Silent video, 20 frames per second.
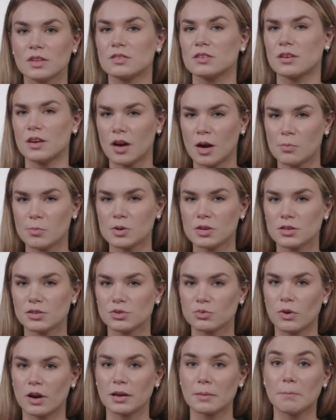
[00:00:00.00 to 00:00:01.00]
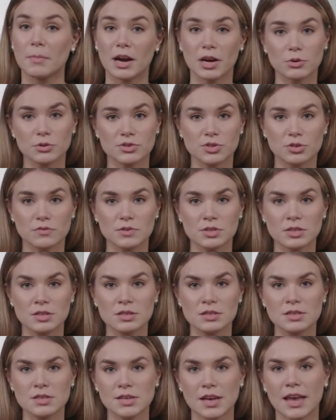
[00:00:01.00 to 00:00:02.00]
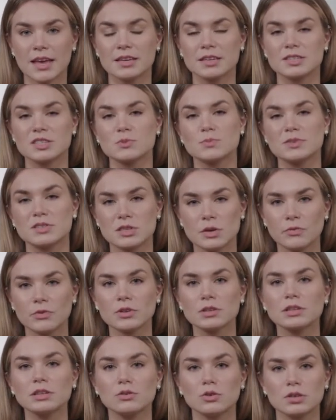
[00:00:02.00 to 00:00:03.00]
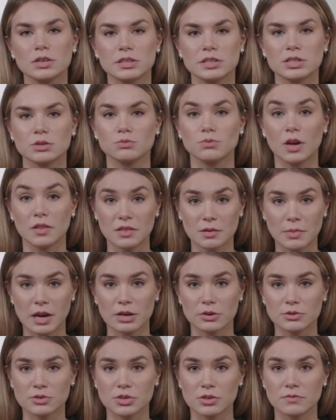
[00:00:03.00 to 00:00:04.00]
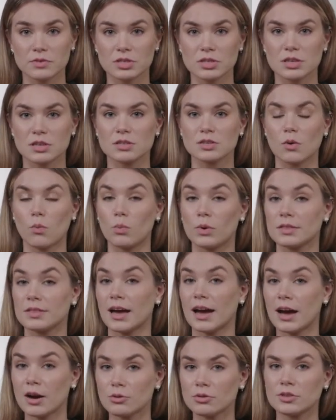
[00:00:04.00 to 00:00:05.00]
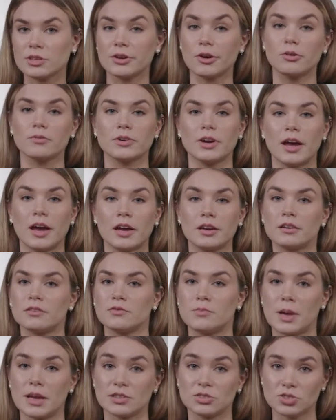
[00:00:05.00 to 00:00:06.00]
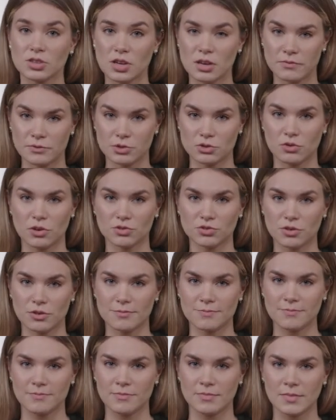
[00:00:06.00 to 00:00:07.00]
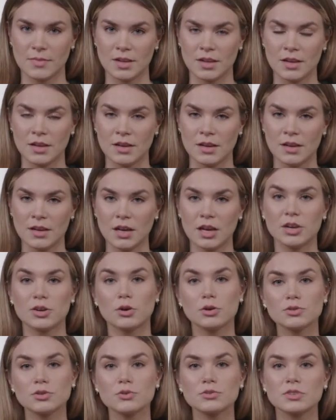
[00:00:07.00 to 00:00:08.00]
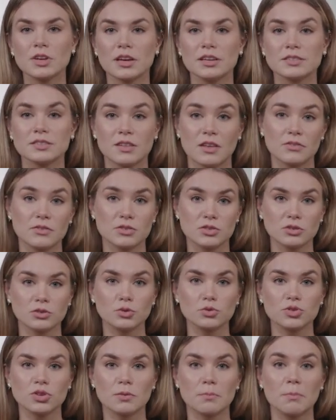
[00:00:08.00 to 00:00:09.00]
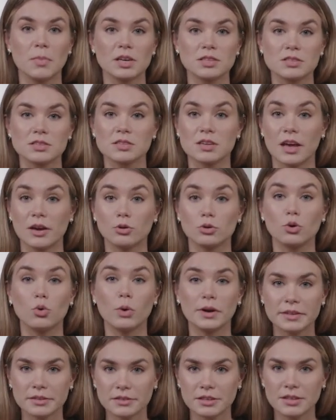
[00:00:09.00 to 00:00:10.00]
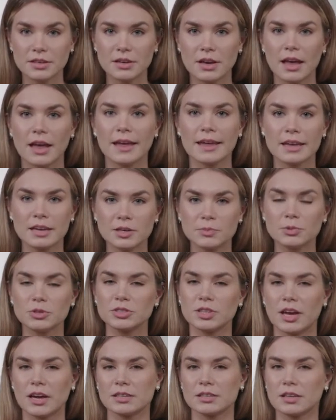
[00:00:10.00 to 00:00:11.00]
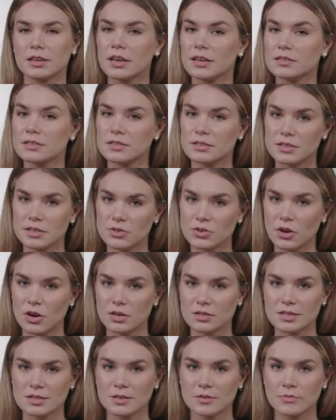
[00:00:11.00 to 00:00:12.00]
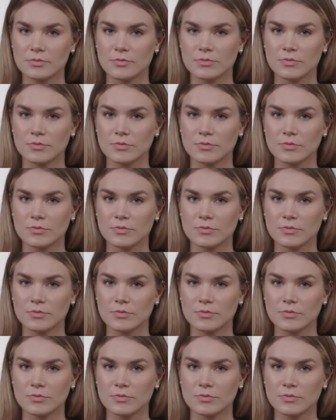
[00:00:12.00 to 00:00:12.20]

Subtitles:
that the company is running microservices and is specifically looking to run the microservices without the overhead of managing infrastructure. It also states that the solution must scale quickly and protect against DDoS.